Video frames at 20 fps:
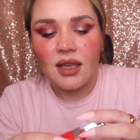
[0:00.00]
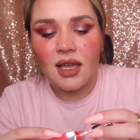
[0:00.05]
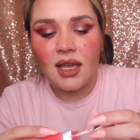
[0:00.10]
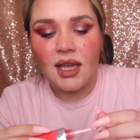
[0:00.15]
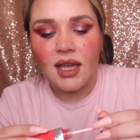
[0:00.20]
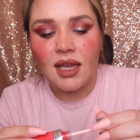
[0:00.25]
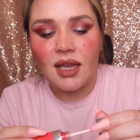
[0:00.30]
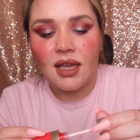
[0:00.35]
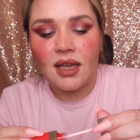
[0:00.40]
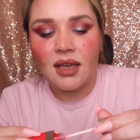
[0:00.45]

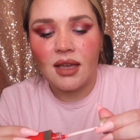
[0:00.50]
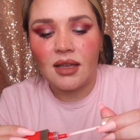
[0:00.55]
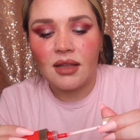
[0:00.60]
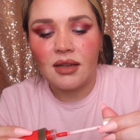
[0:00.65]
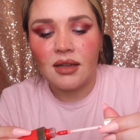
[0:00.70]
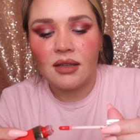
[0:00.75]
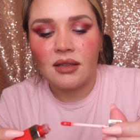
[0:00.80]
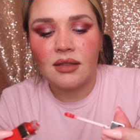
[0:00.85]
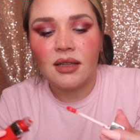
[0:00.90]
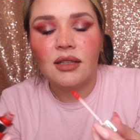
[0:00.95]

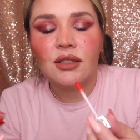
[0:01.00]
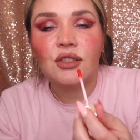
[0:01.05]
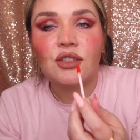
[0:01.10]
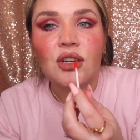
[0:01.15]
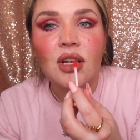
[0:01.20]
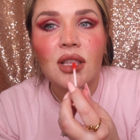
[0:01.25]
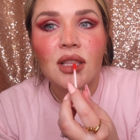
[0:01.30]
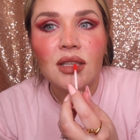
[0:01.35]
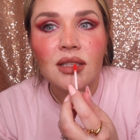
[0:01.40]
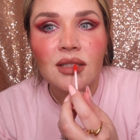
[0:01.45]
And let's
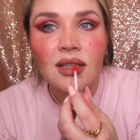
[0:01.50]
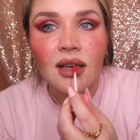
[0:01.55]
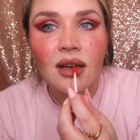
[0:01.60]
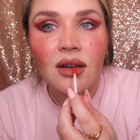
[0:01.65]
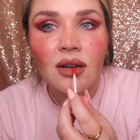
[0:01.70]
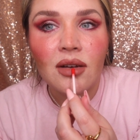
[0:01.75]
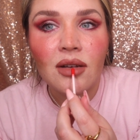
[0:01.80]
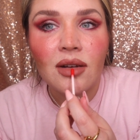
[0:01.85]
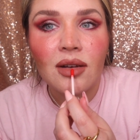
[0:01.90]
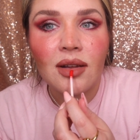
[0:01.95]
try this
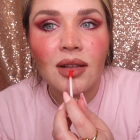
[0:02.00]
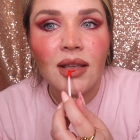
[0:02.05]
out.